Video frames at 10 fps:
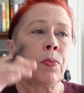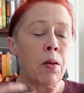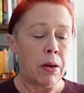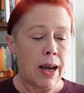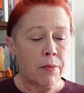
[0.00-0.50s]

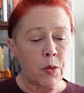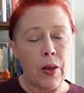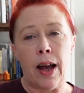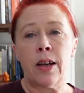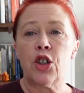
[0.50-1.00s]
But after
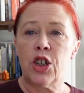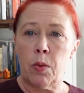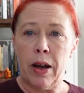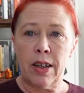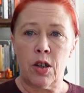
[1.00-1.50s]
that, she
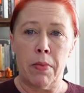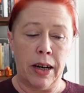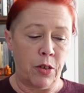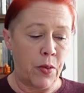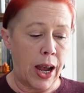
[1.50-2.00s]
went into
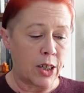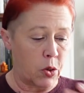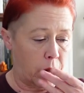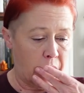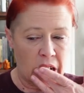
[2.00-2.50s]

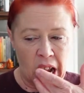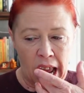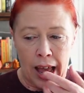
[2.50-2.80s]
manufacturing,